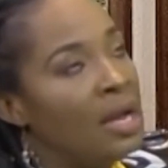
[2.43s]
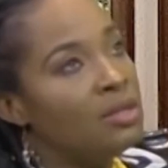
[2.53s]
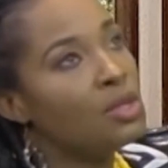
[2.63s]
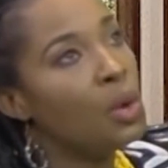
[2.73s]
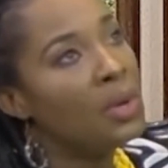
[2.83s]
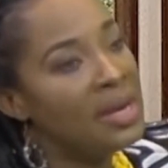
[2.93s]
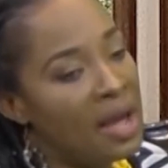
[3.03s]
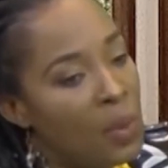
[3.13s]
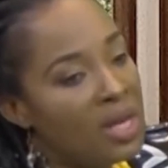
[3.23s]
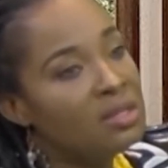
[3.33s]
And so when
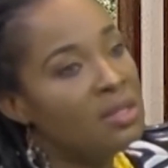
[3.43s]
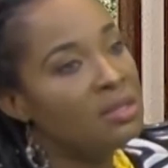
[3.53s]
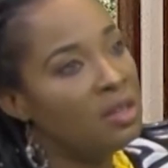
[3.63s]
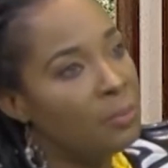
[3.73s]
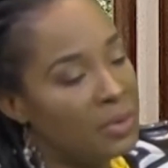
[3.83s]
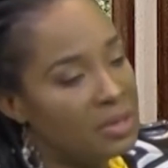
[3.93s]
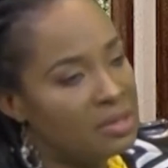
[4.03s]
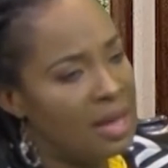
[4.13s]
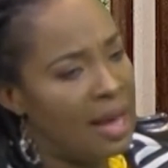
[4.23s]
I went into the prison,